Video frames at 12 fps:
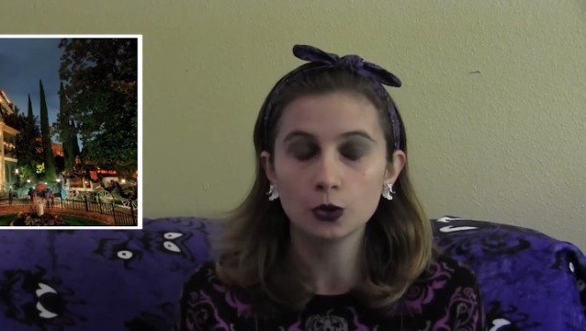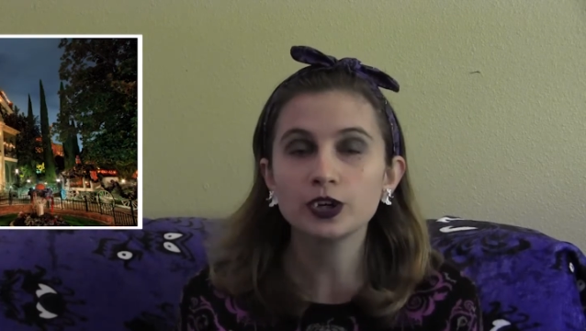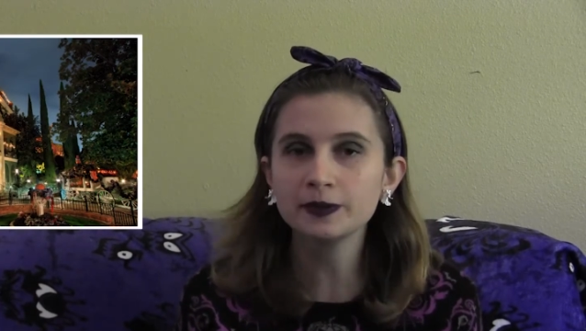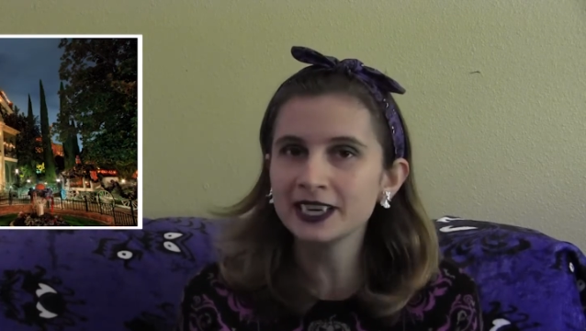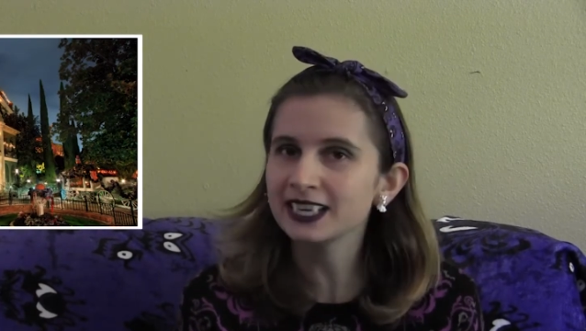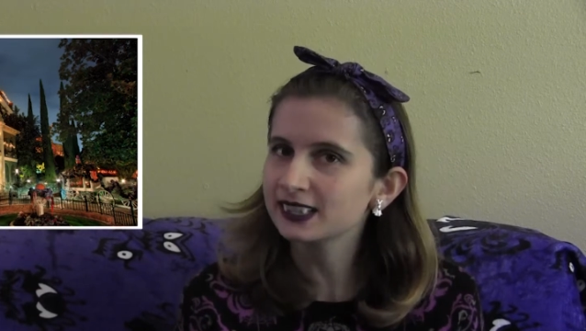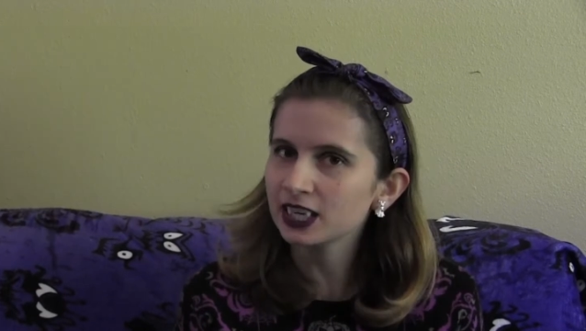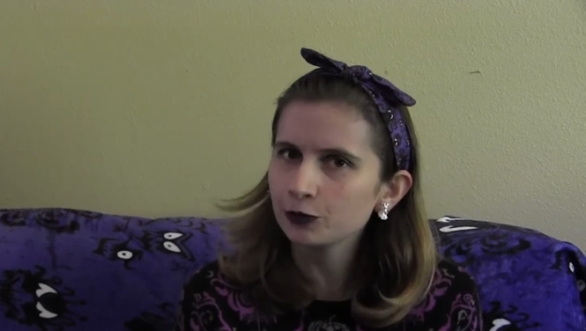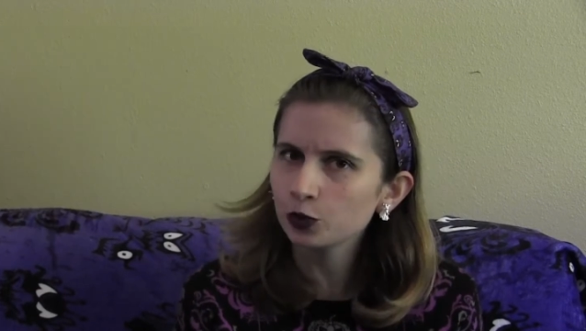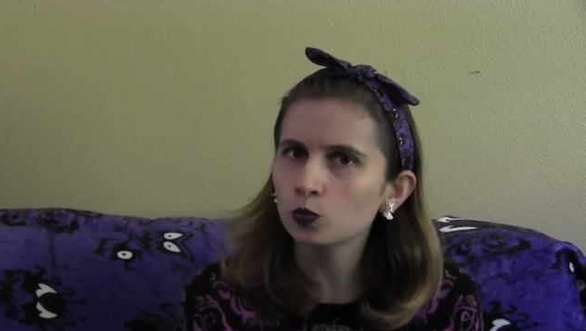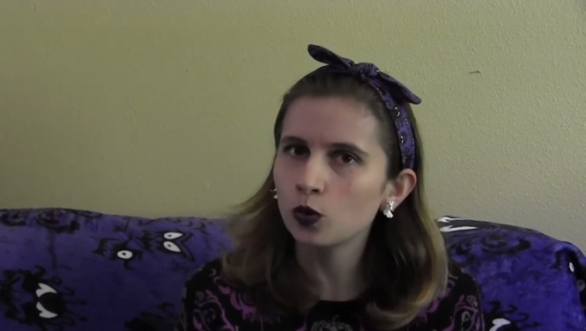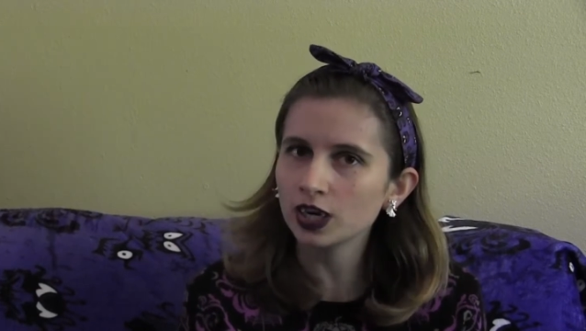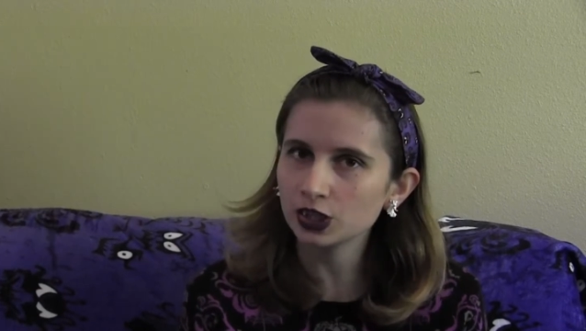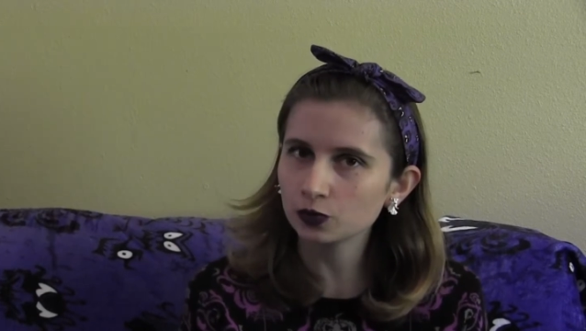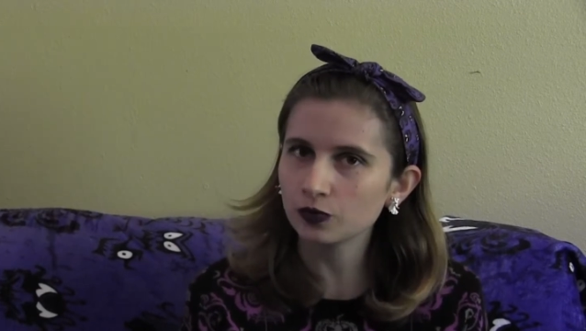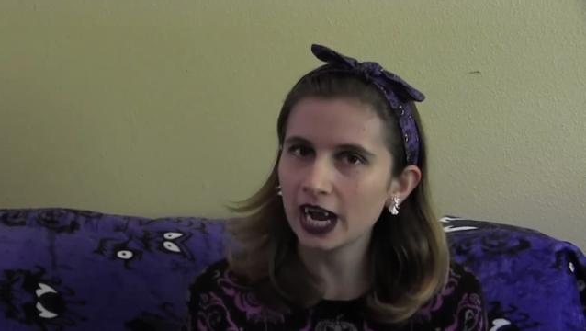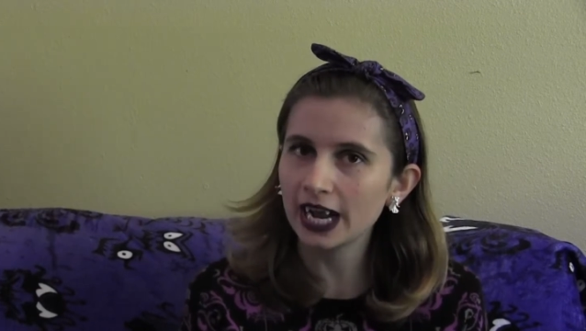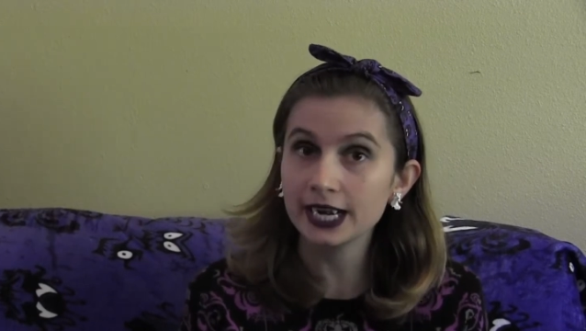which means that if you want to
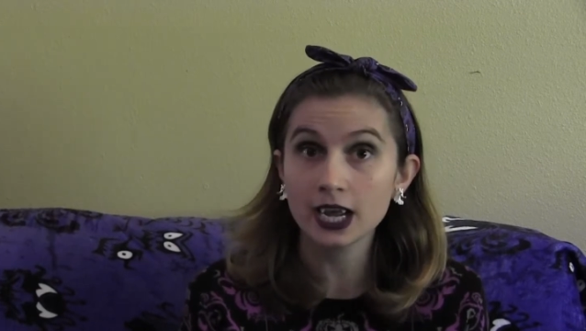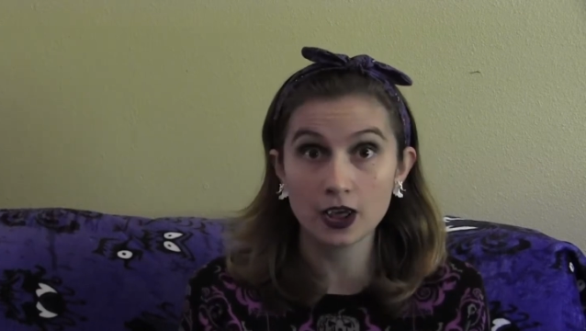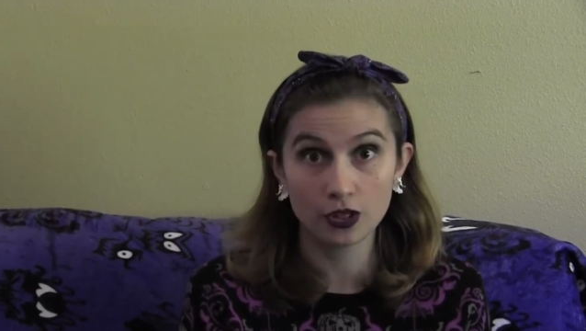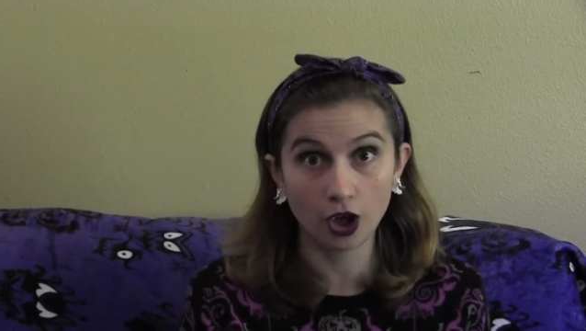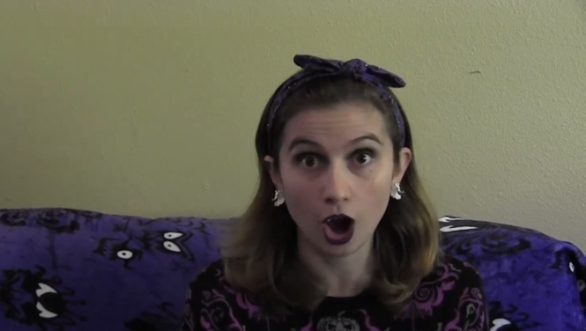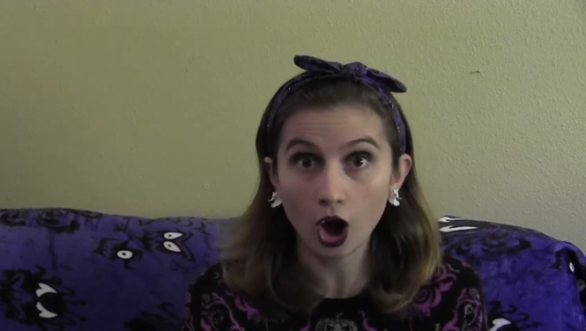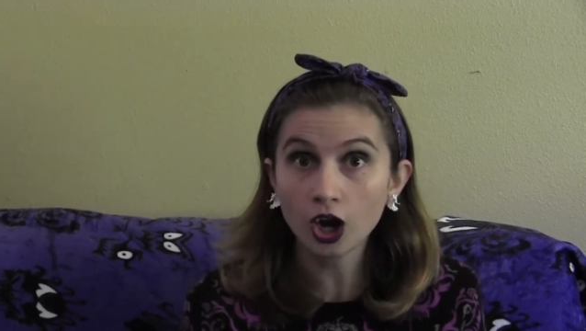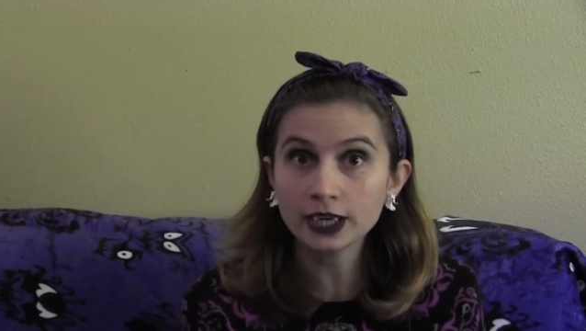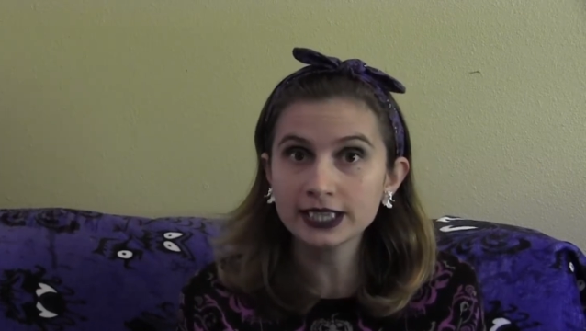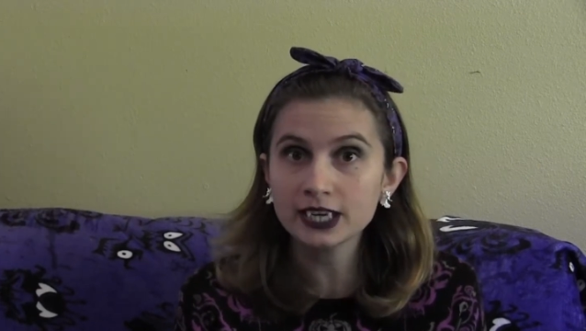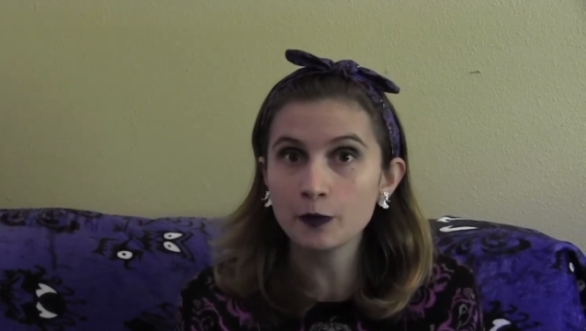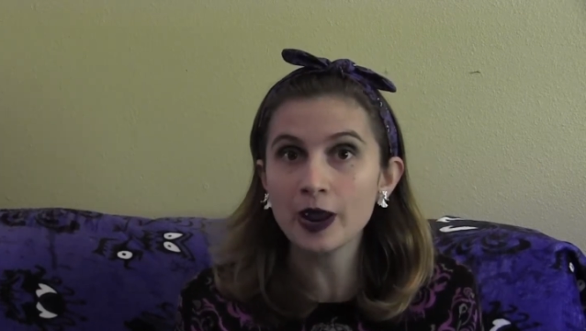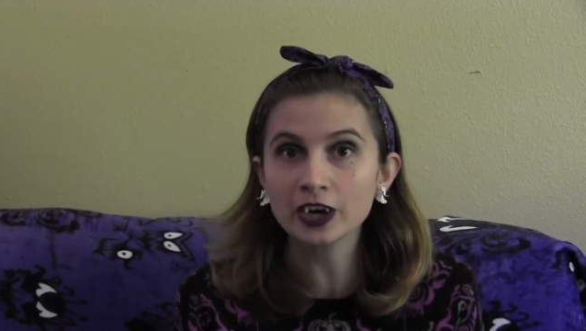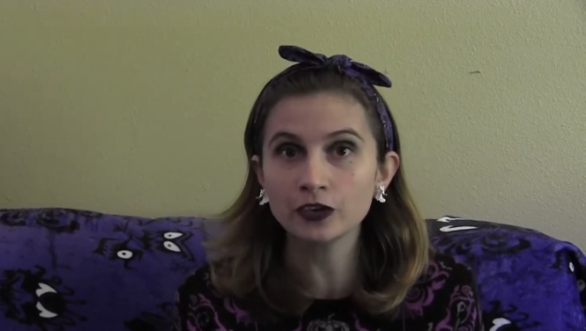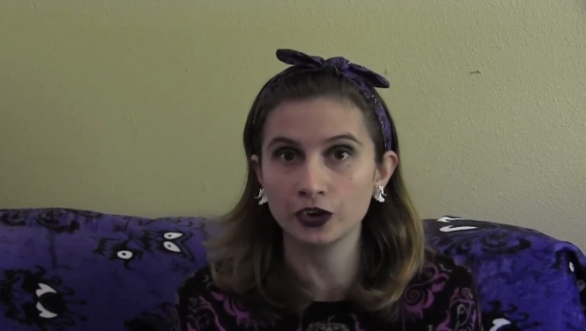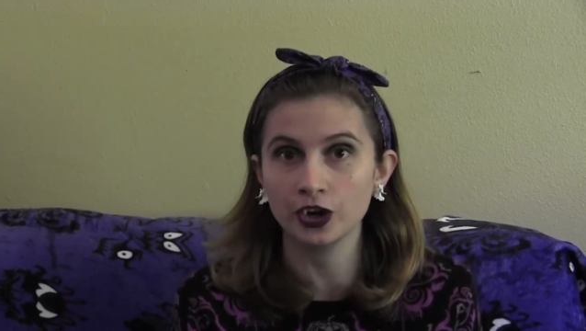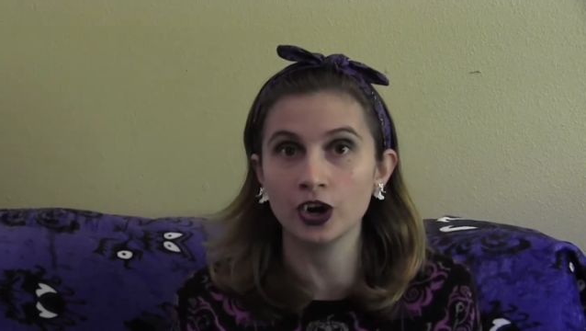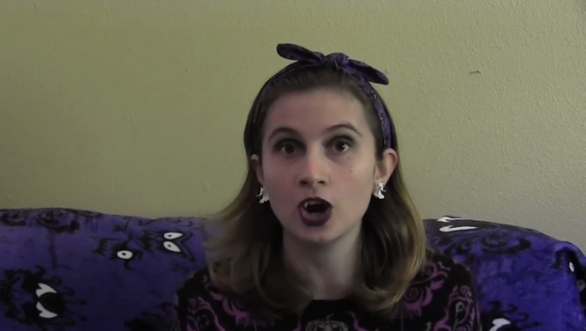ride the Haunted
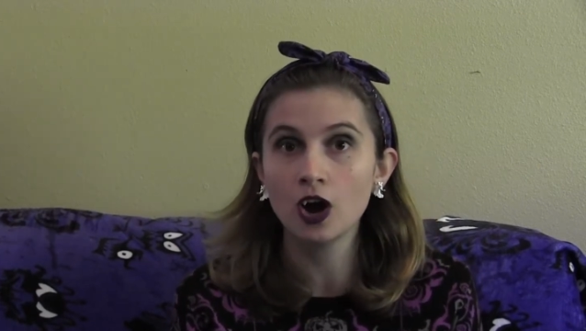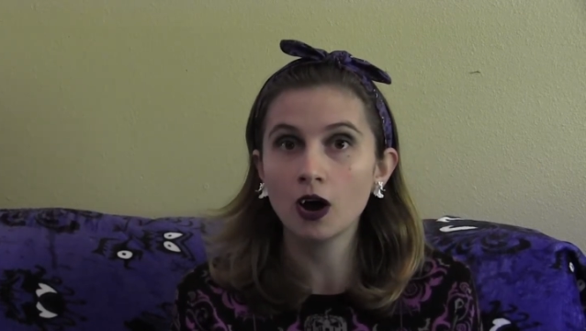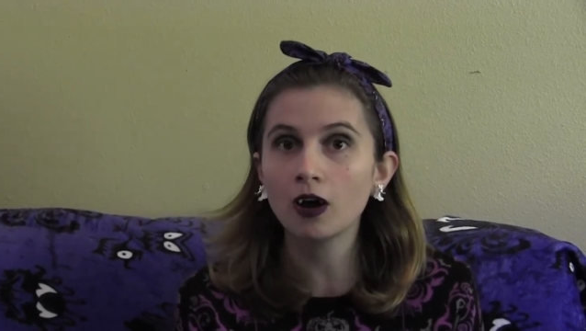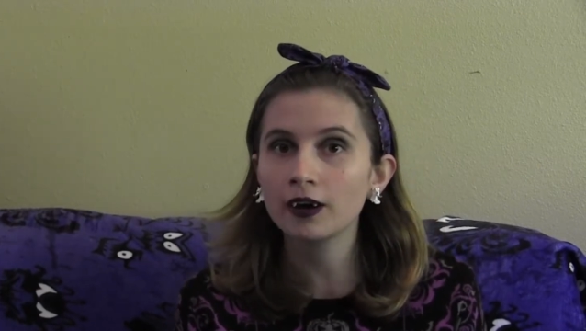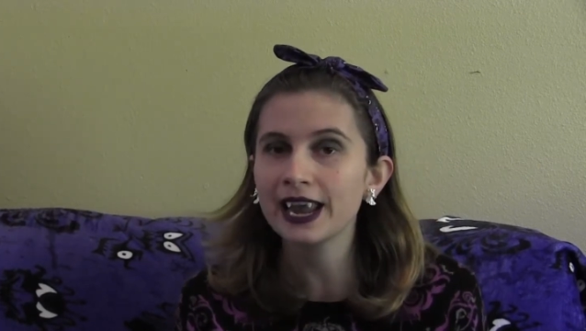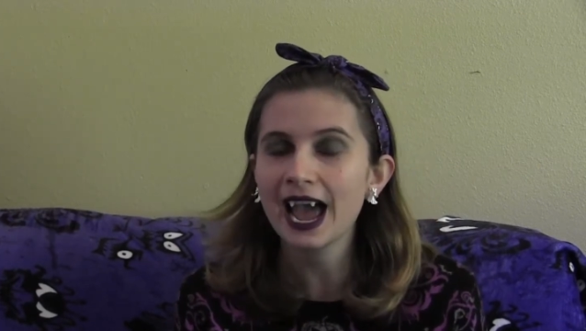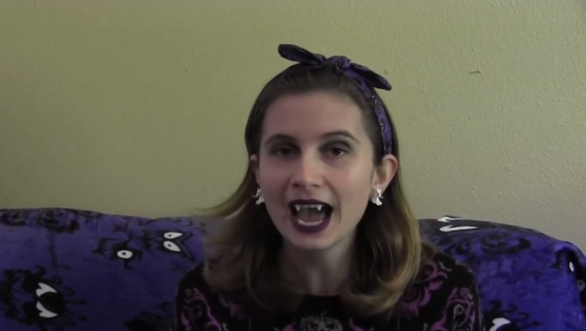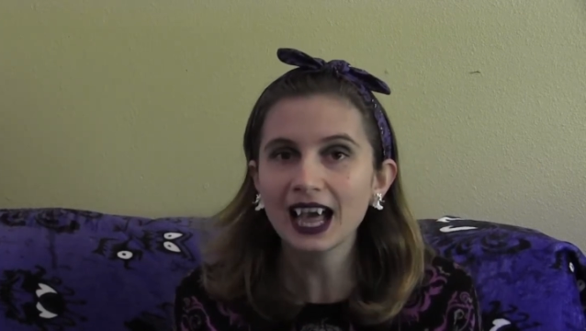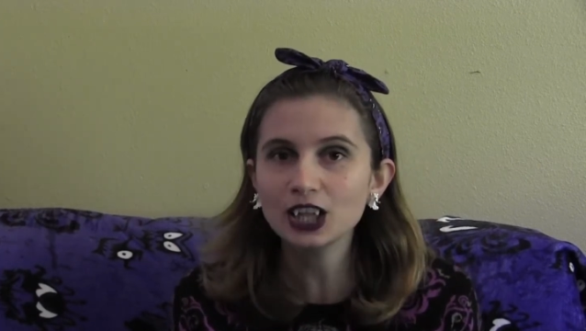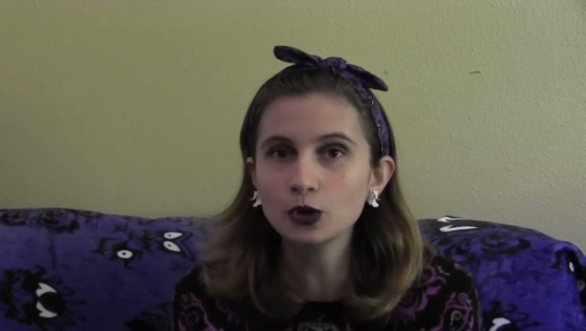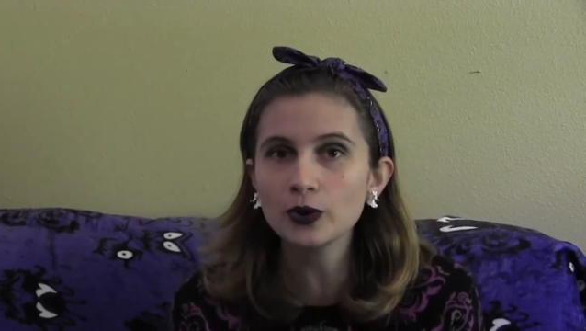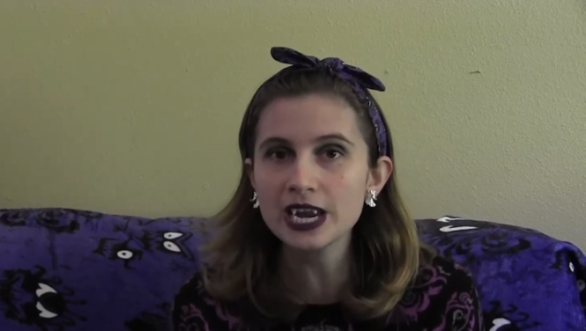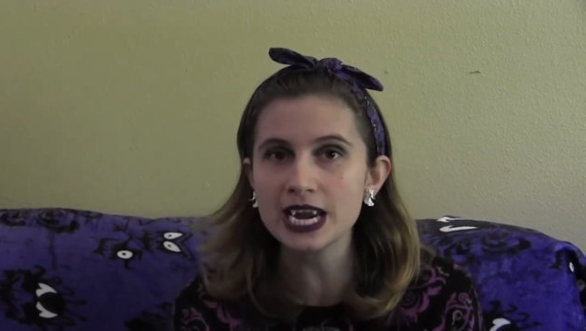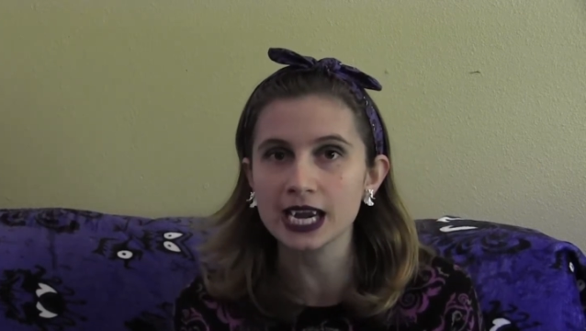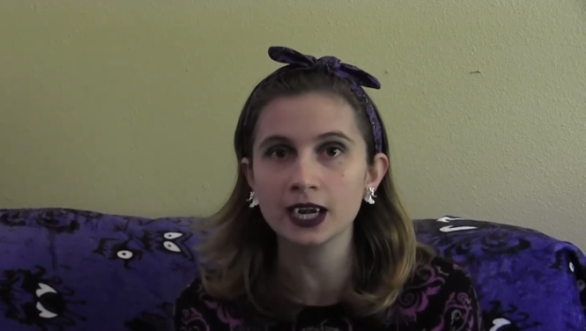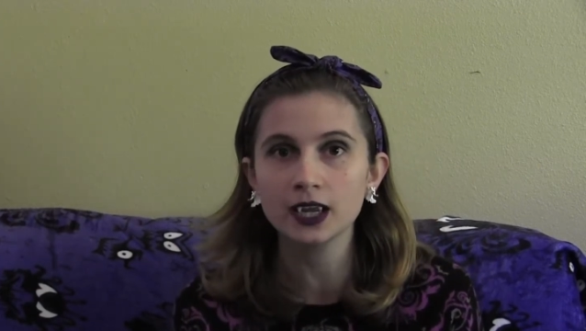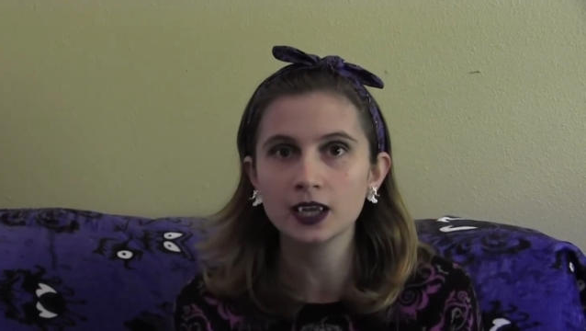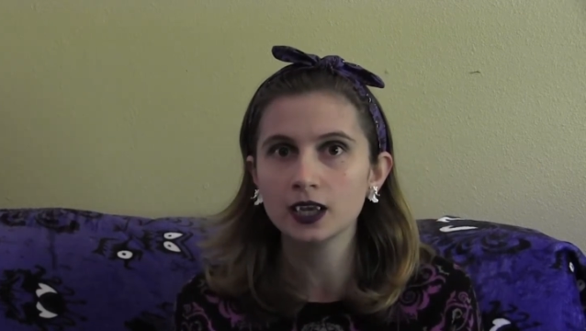Mansion on
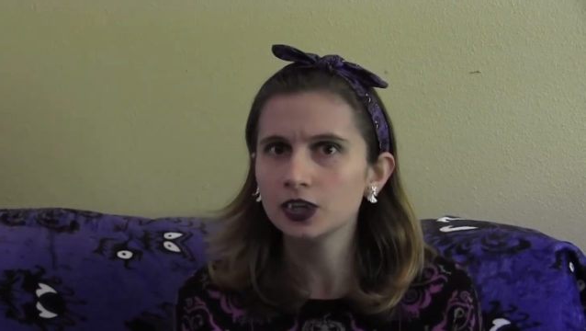Halloween,